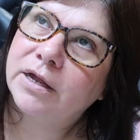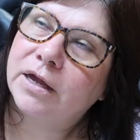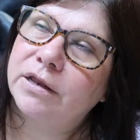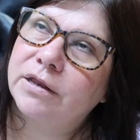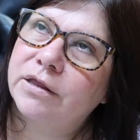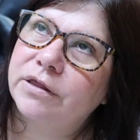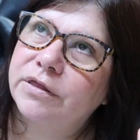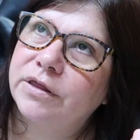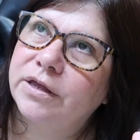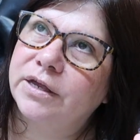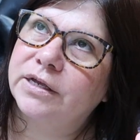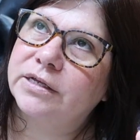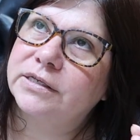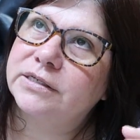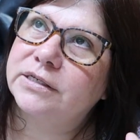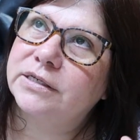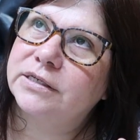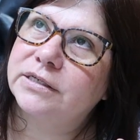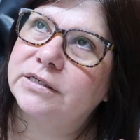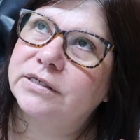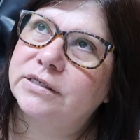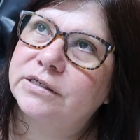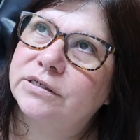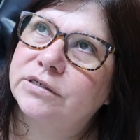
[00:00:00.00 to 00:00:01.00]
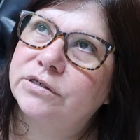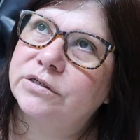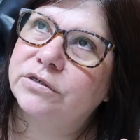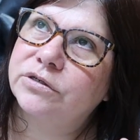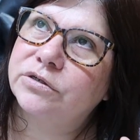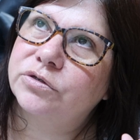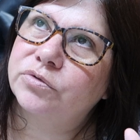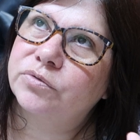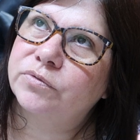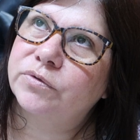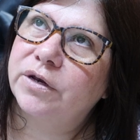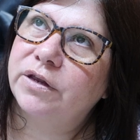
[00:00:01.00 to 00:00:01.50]
on the thing it says
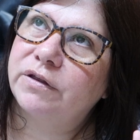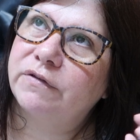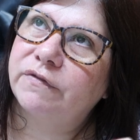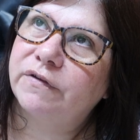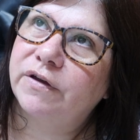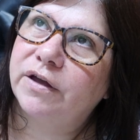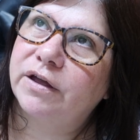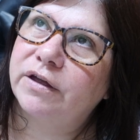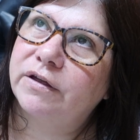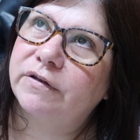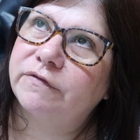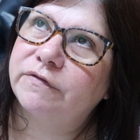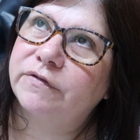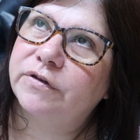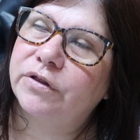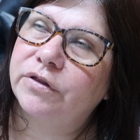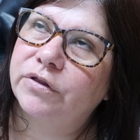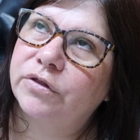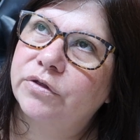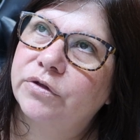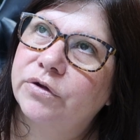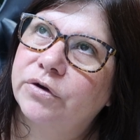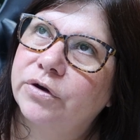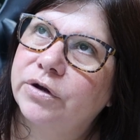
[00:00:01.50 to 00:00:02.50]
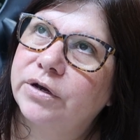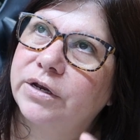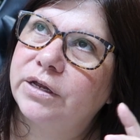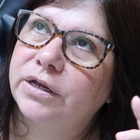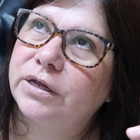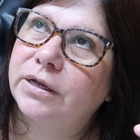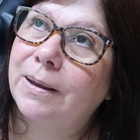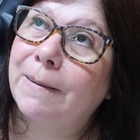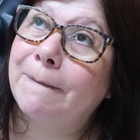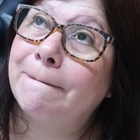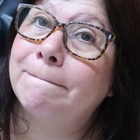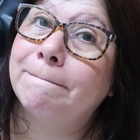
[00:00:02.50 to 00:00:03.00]
25 to
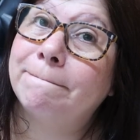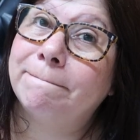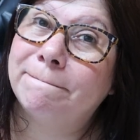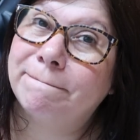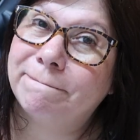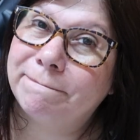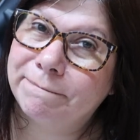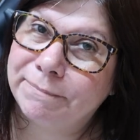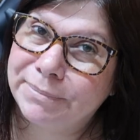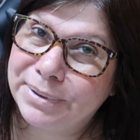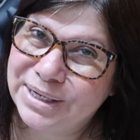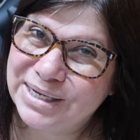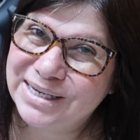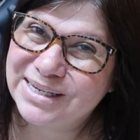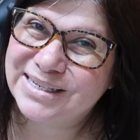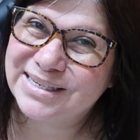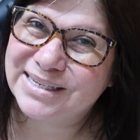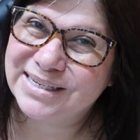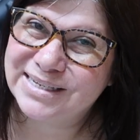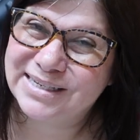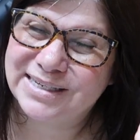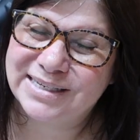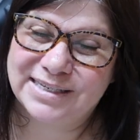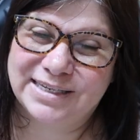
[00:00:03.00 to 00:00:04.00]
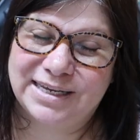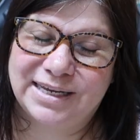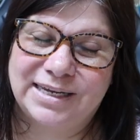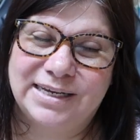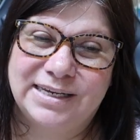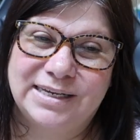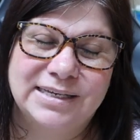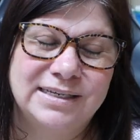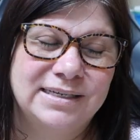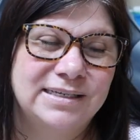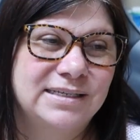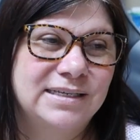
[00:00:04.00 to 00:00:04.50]
30 business
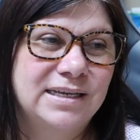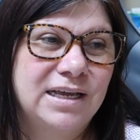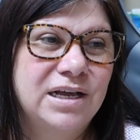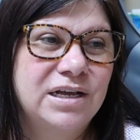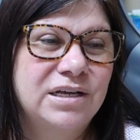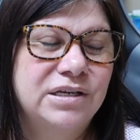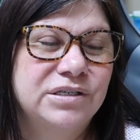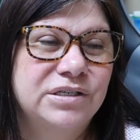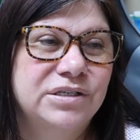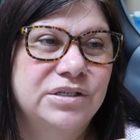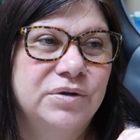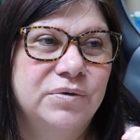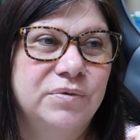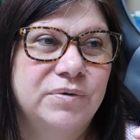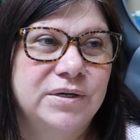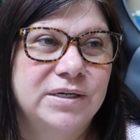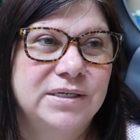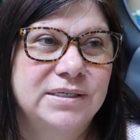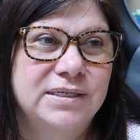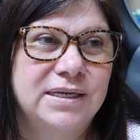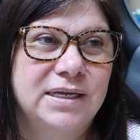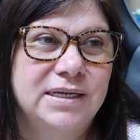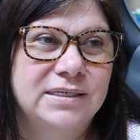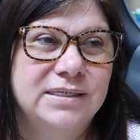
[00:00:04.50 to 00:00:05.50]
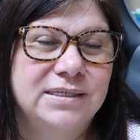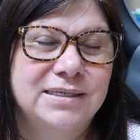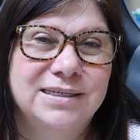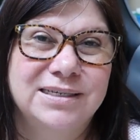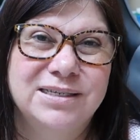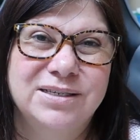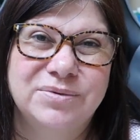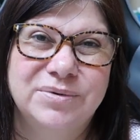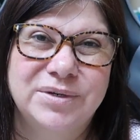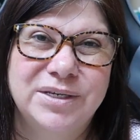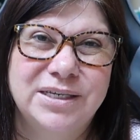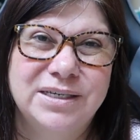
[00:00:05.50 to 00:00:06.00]
days. So what is that,
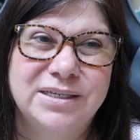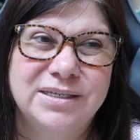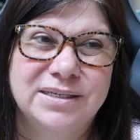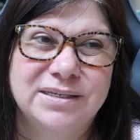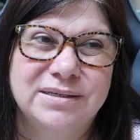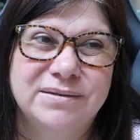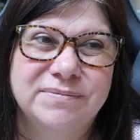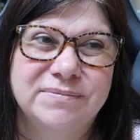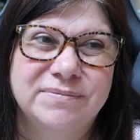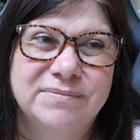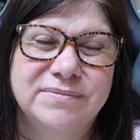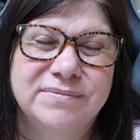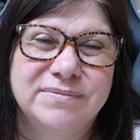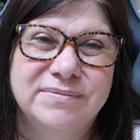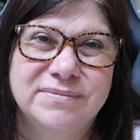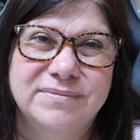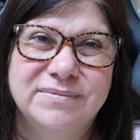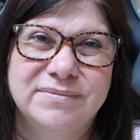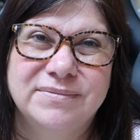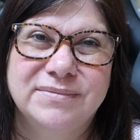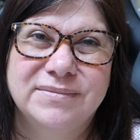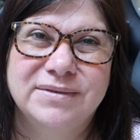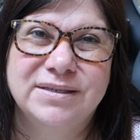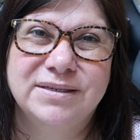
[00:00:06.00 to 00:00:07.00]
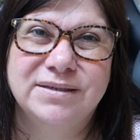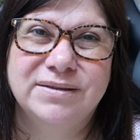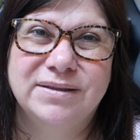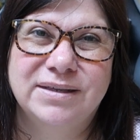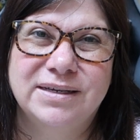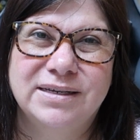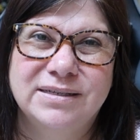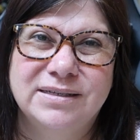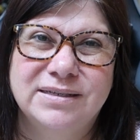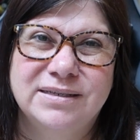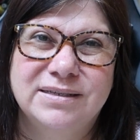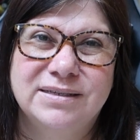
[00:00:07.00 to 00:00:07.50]
6 weeks? So
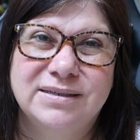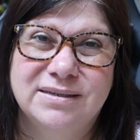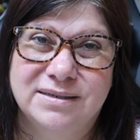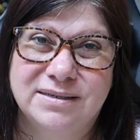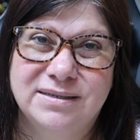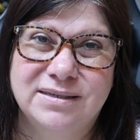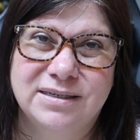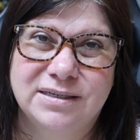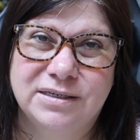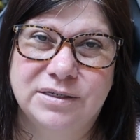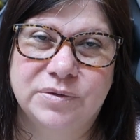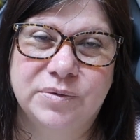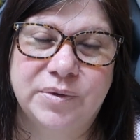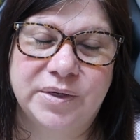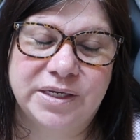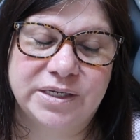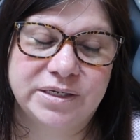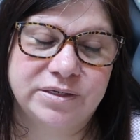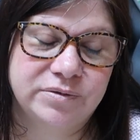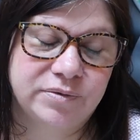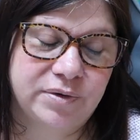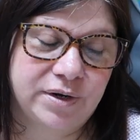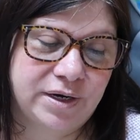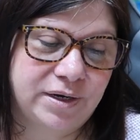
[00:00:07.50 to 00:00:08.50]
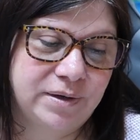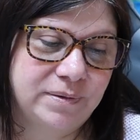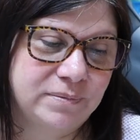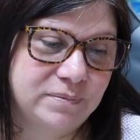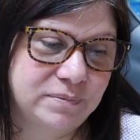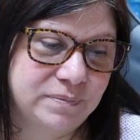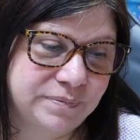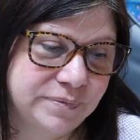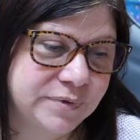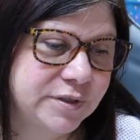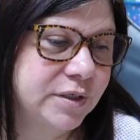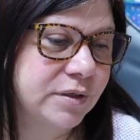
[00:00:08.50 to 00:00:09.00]
that's 6 weeks, right?
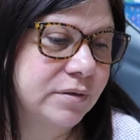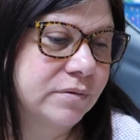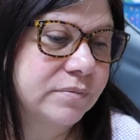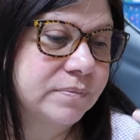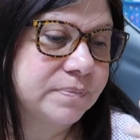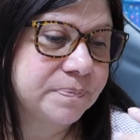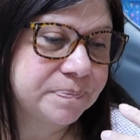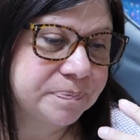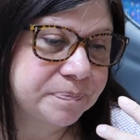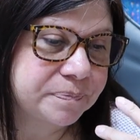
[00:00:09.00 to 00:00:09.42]
So